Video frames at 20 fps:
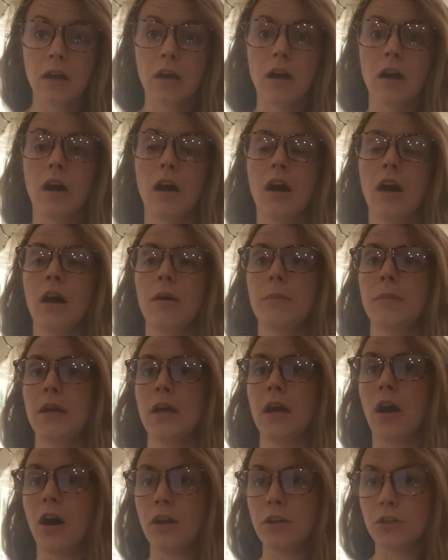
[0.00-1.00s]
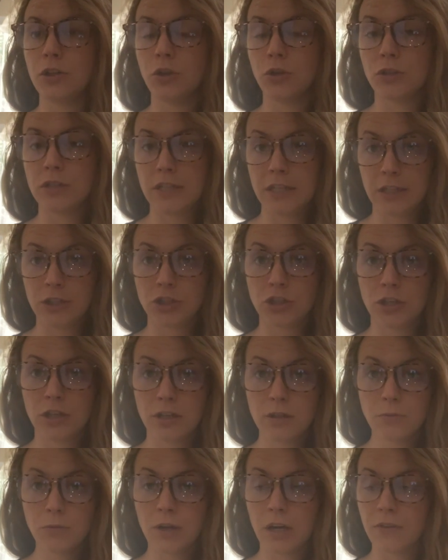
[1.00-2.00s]
on your
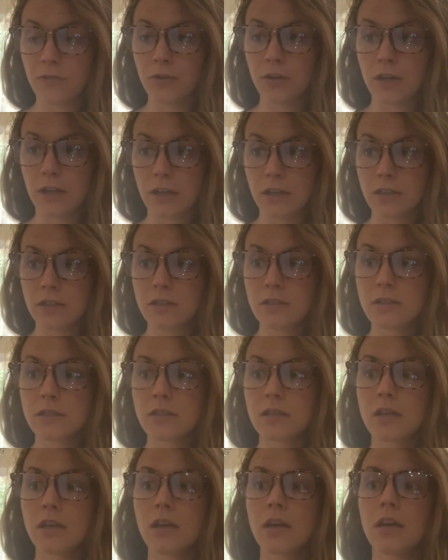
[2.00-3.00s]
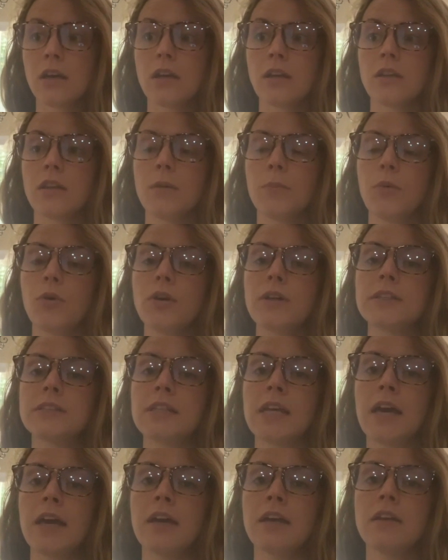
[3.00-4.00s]
addiction, whatever it is, the book
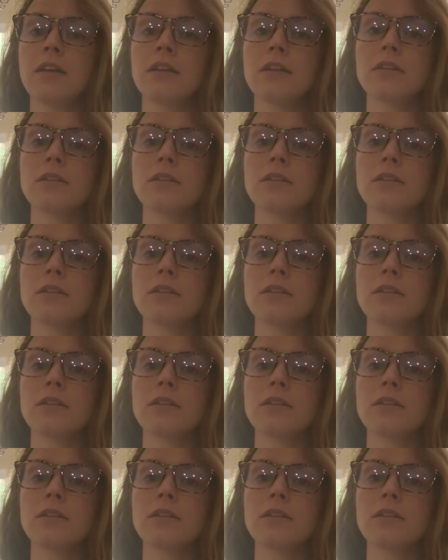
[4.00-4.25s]
said